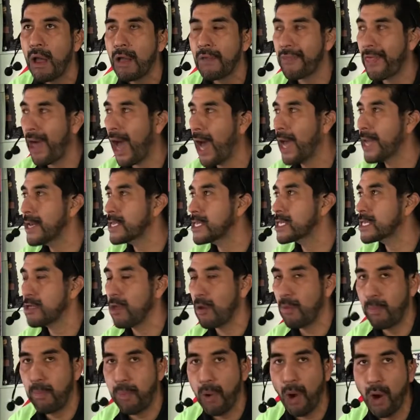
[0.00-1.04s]
that is
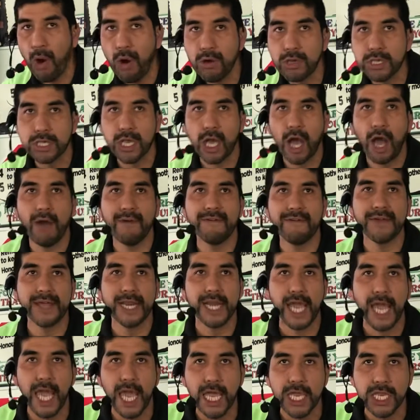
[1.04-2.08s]
the voice of an
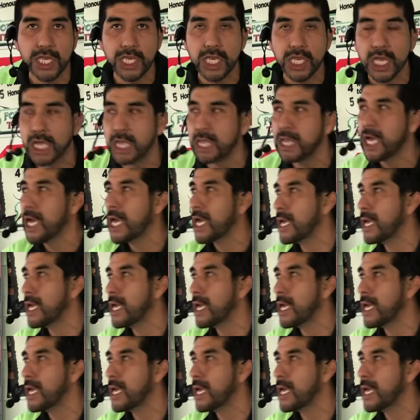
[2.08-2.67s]
angel.